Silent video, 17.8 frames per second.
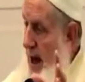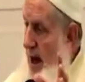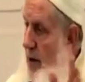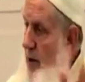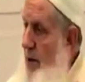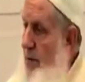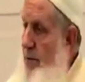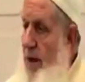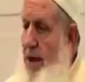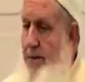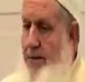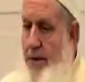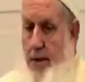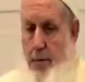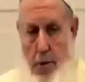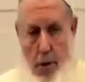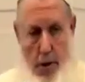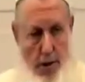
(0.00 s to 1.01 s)
How do we believe in
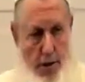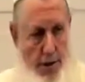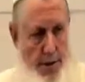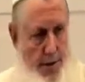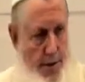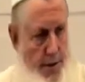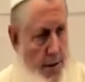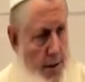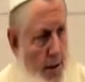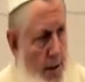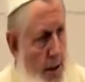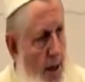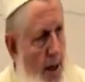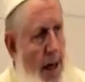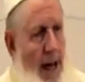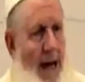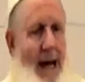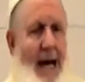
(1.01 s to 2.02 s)
the books?
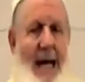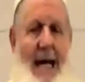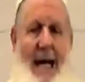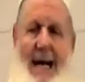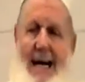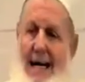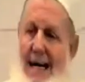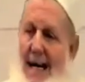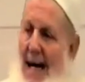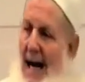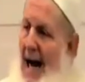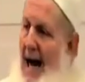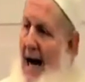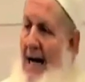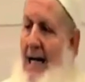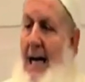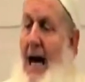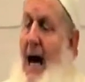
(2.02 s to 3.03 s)

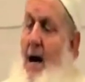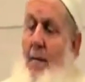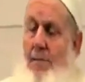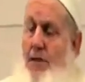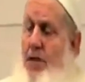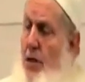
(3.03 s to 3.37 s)
I'm